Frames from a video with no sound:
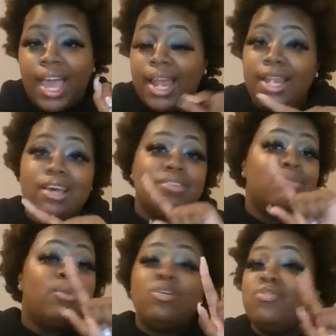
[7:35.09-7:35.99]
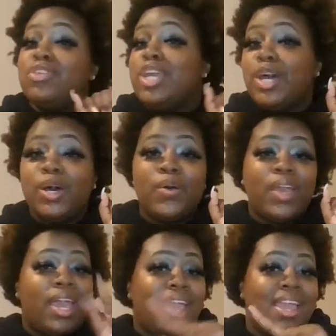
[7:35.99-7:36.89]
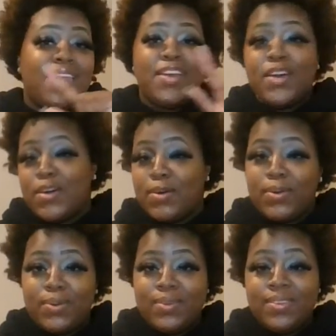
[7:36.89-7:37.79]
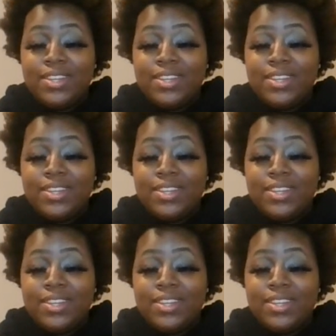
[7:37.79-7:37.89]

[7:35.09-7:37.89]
I love both of y'all, Kay and Nicole.